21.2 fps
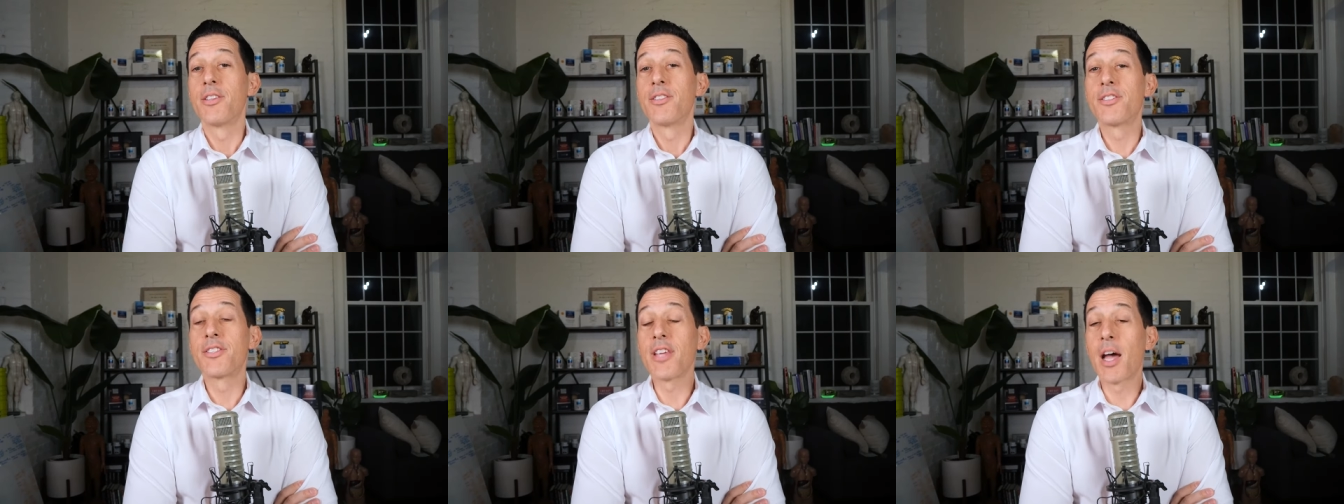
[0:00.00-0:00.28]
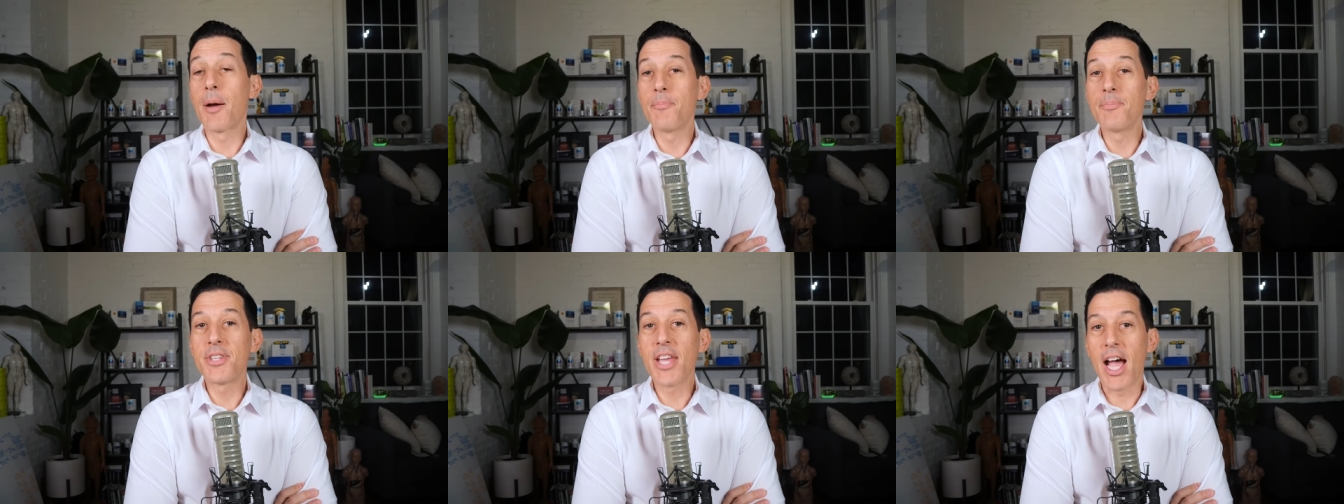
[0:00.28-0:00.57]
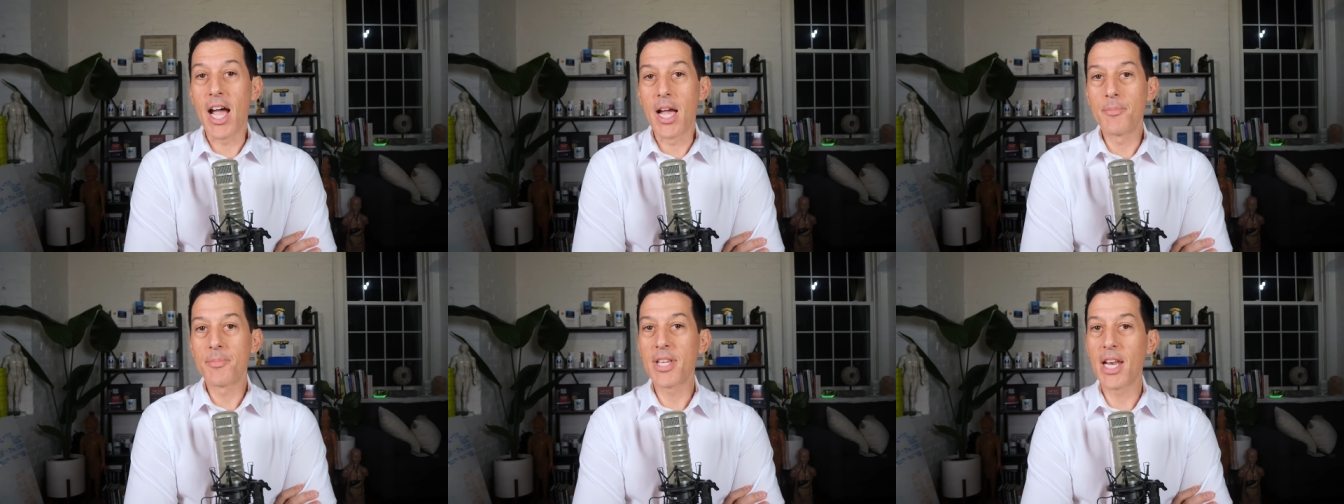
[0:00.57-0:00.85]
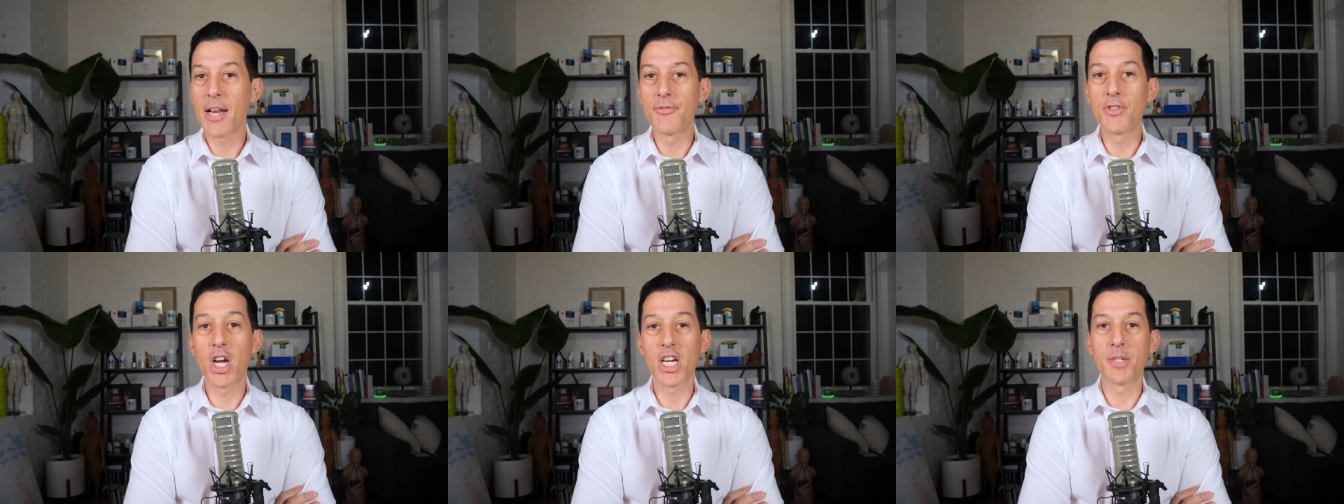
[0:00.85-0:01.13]
sometimes,
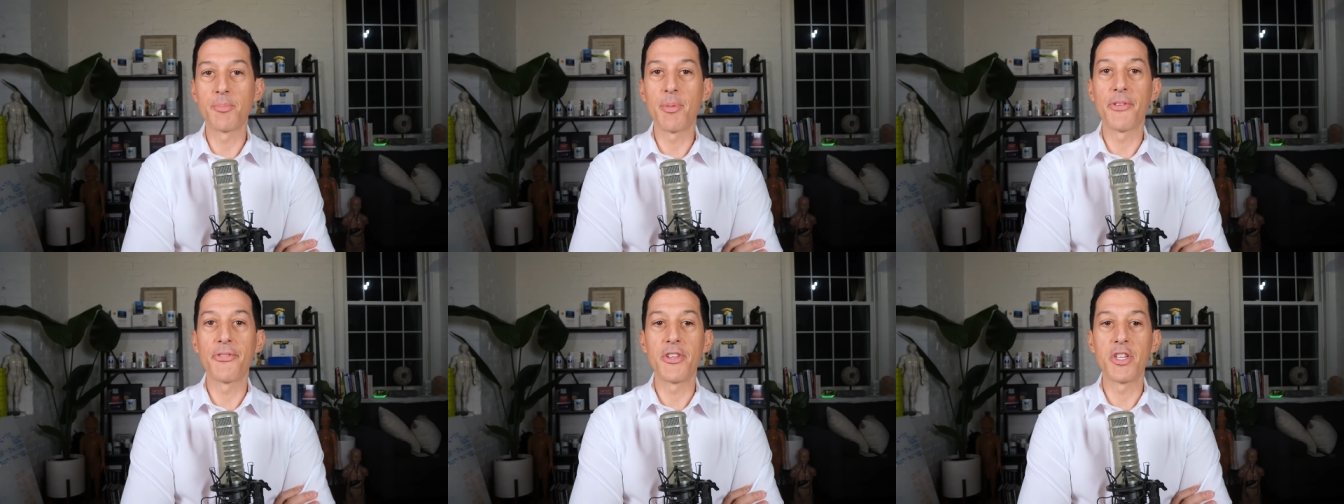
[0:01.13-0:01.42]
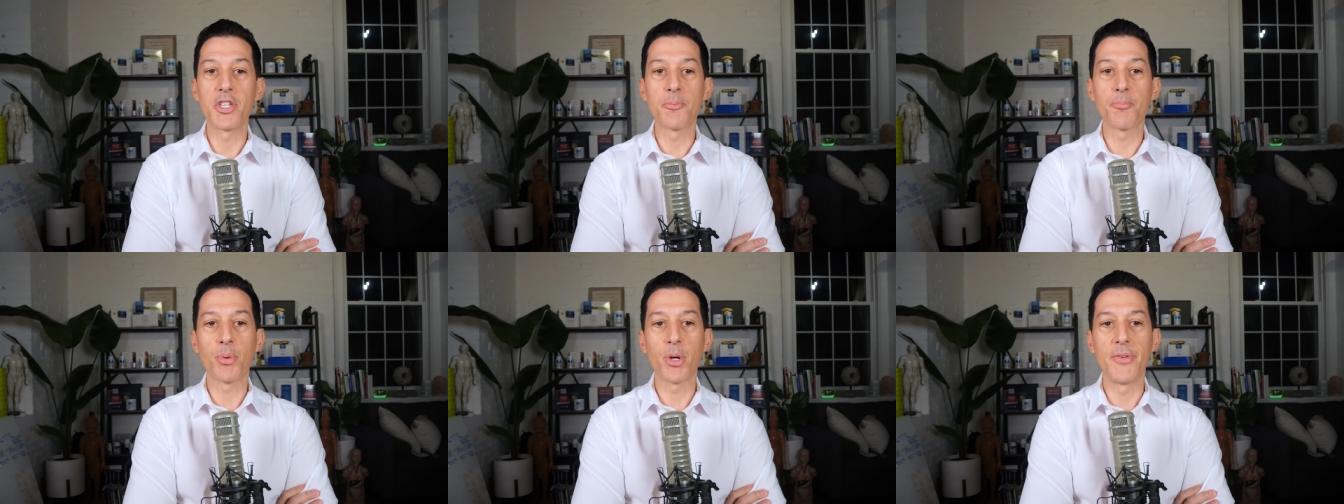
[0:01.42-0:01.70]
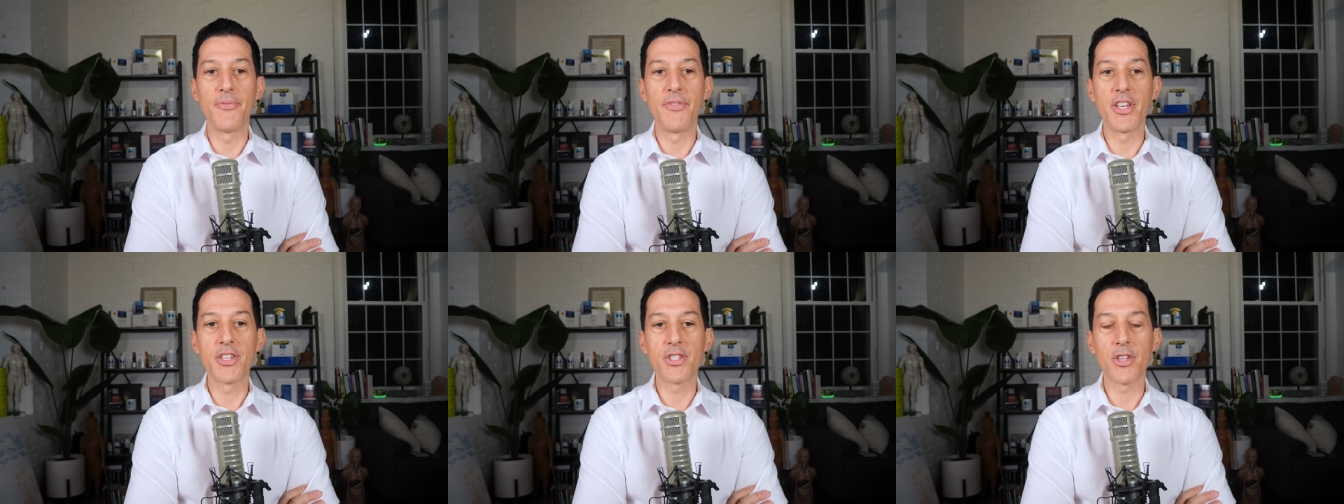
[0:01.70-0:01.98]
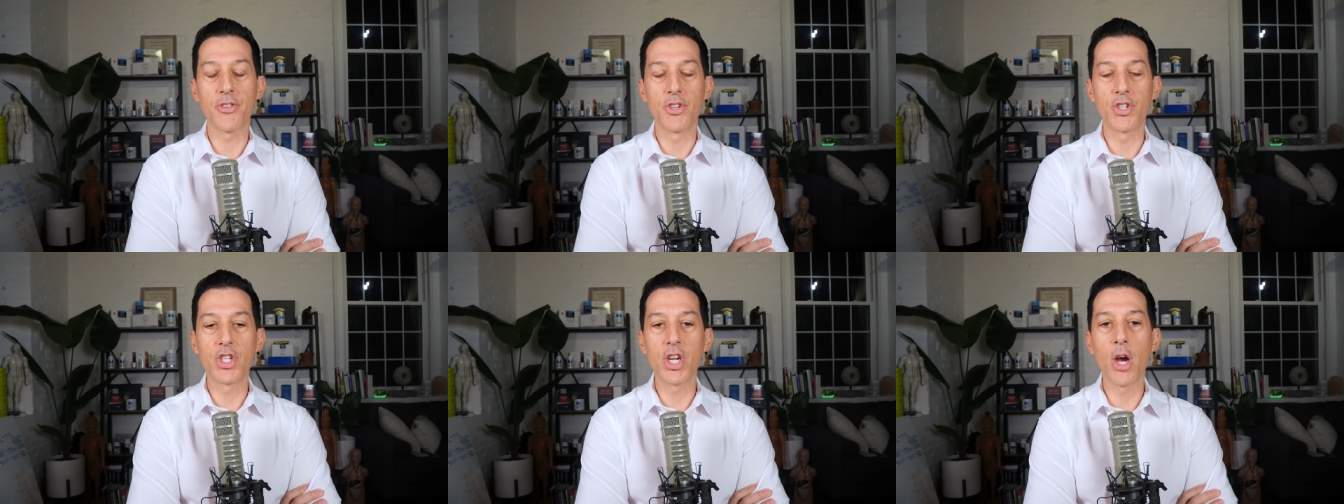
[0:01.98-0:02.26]
and I've talked about this
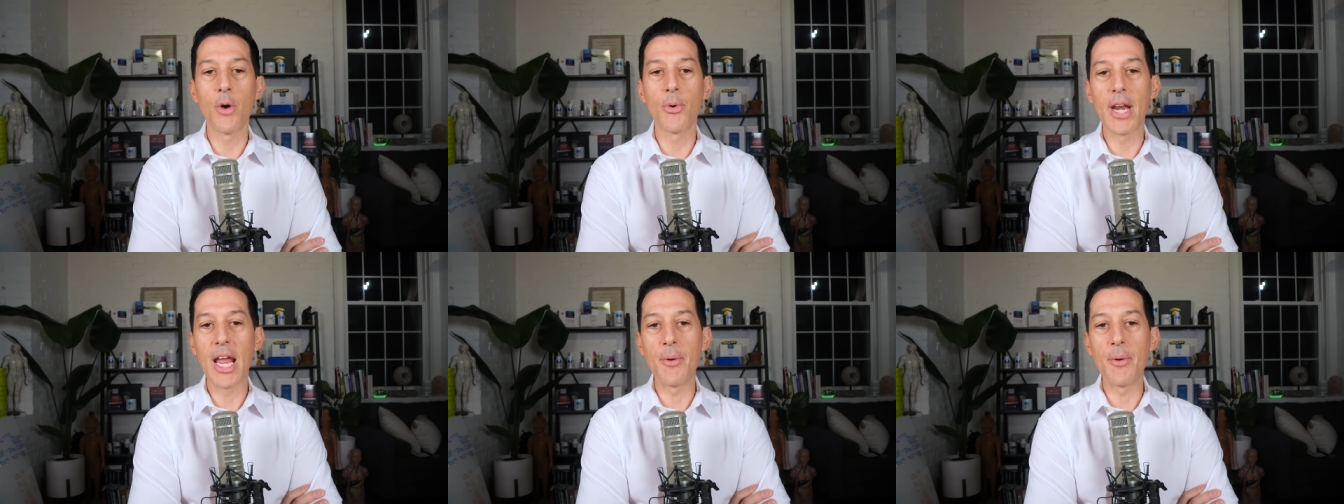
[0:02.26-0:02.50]
previous on the show,